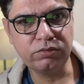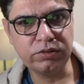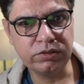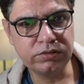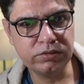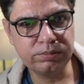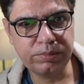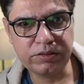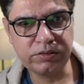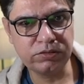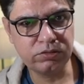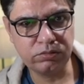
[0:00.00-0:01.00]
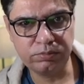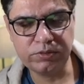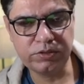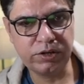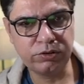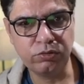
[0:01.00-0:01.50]
is presence,
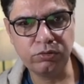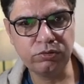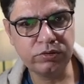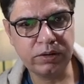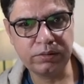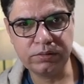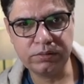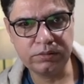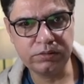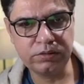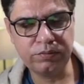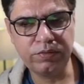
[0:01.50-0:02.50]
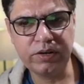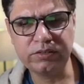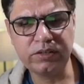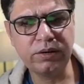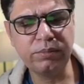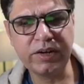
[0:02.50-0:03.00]
obviously I told you that in
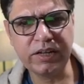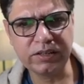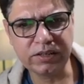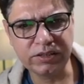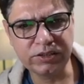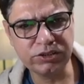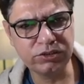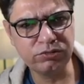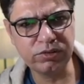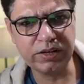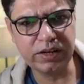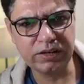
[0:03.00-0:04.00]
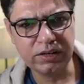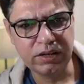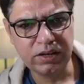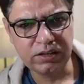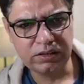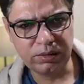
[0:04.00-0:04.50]
syphilis and in many other conditions you can get
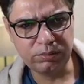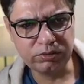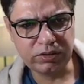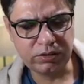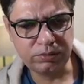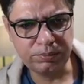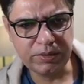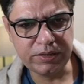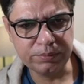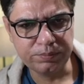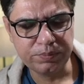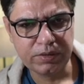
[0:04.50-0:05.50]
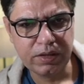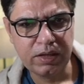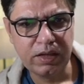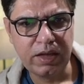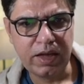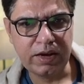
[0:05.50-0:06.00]
thrombocytopenia.
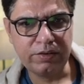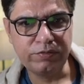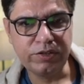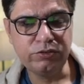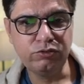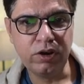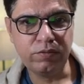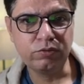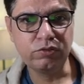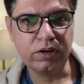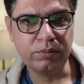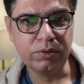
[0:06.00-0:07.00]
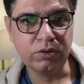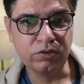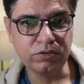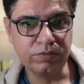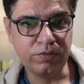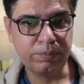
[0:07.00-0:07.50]
LFTs you have to done
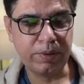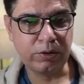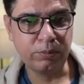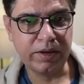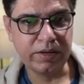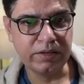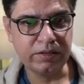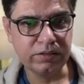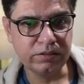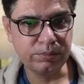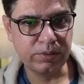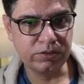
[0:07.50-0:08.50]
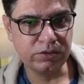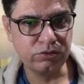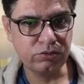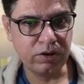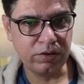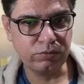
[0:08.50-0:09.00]
because of hepatomegaly is present,
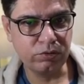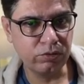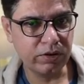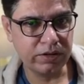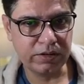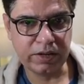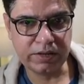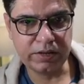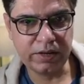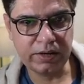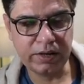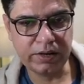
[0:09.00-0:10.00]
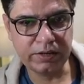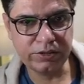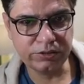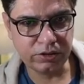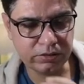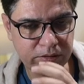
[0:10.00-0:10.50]
so you have to look at like
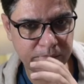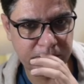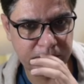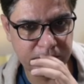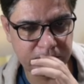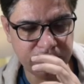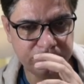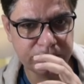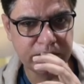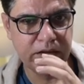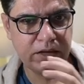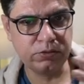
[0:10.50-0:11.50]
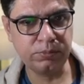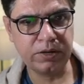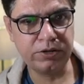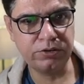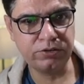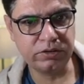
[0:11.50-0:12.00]
alanine transaminase,
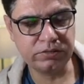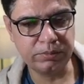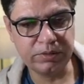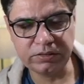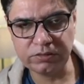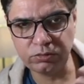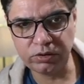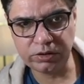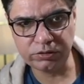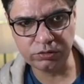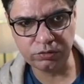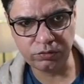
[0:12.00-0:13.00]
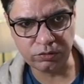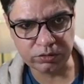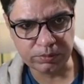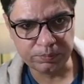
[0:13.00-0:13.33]
aspartate transaminase, so on and so forth.